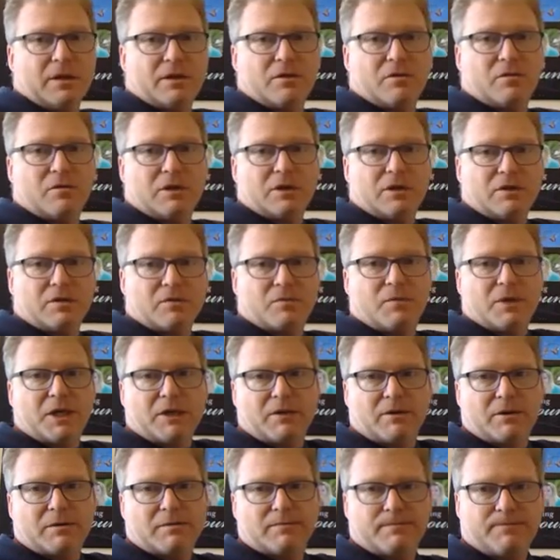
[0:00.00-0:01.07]
to another
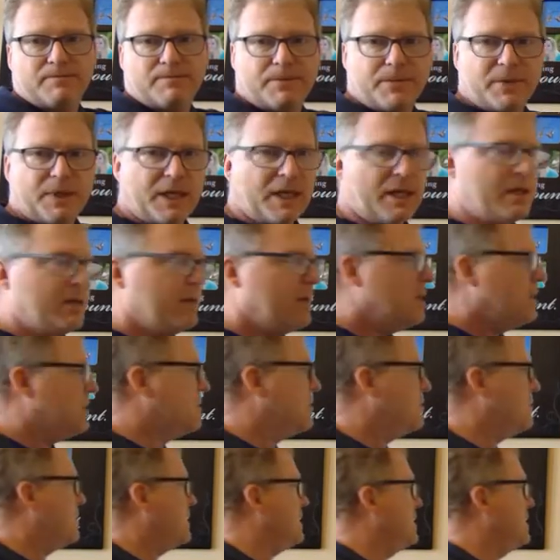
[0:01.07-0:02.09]
power. Okay, so we're